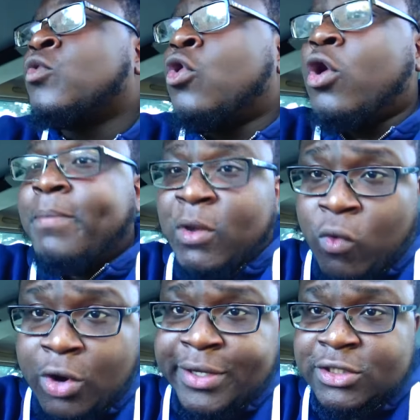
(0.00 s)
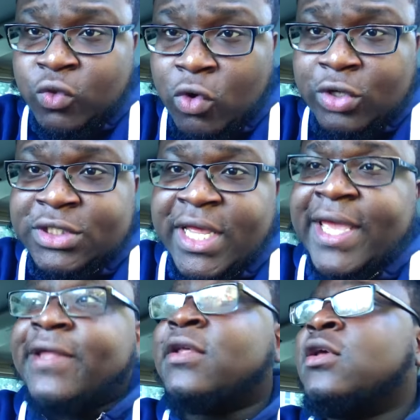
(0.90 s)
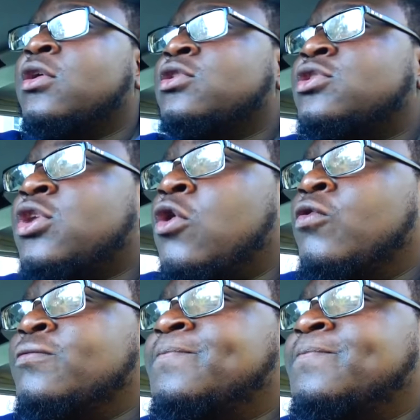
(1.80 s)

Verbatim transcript: or be working towards that. So,